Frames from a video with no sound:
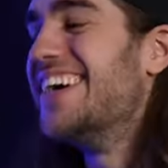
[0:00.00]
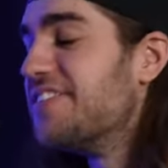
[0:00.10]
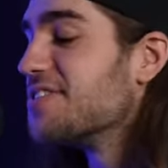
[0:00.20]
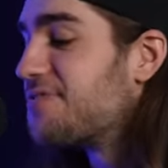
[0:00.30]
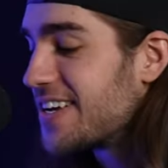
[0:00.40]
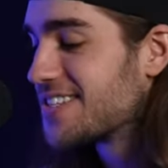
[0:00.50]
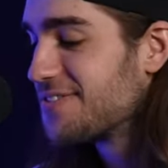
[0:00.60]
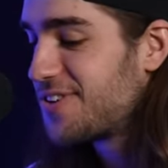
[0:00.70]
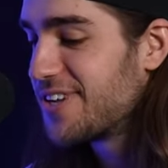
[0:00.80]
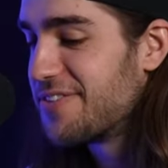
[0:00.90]
If it's like, a
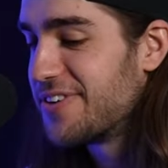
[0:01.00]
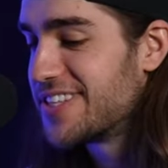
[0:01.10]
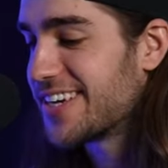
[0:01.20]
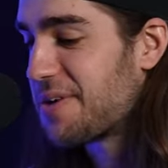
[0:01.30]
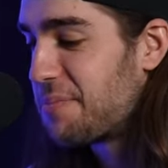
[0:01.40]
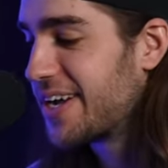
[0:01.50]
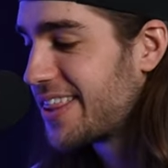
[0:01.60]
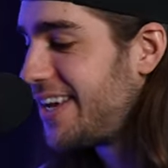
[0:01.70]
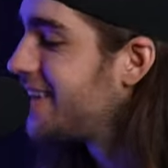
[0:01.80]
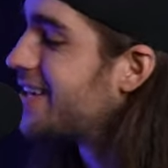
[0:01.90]
festival, if it's like a
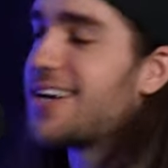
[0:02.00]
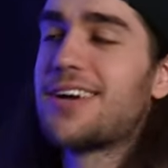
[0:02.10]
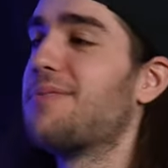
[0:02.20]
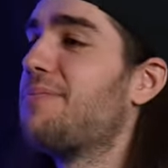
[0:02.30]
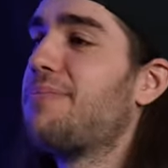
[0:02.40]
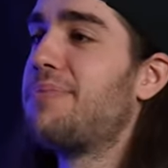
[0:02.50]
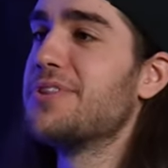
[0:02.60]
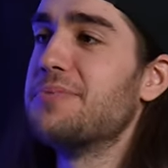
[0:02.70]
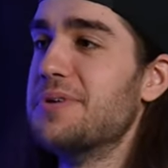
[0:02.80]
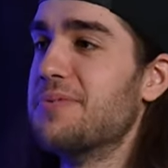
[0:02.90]
big thing, like that's
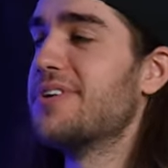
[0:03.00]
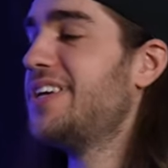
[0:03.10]
whatever.